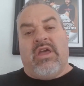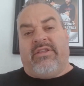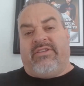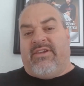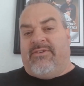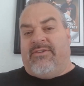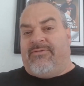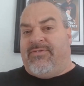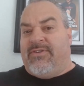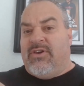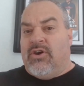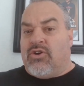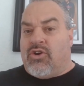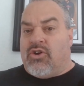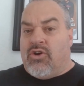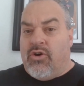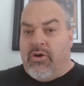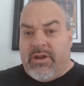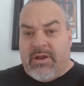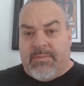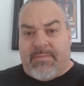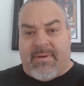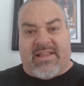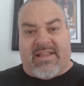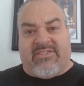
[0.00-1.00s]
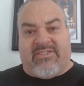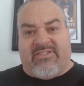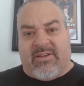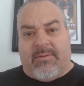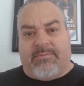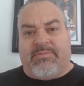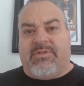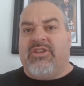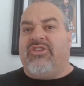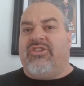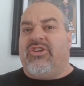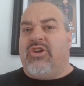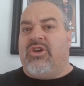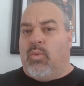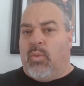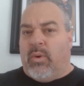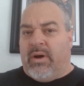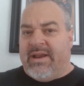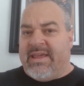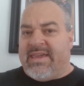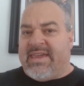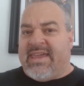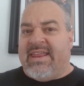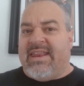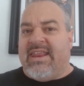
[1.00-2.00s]
Do you feel good about something? Do you want
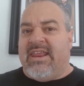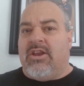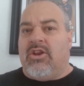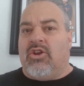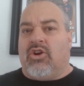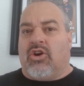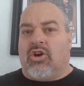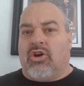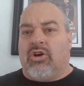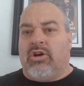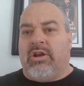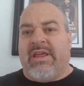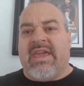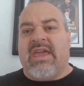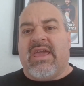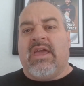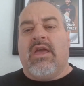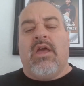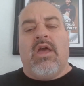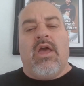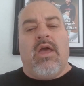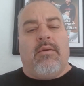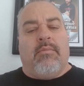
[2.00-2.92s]
to get in early?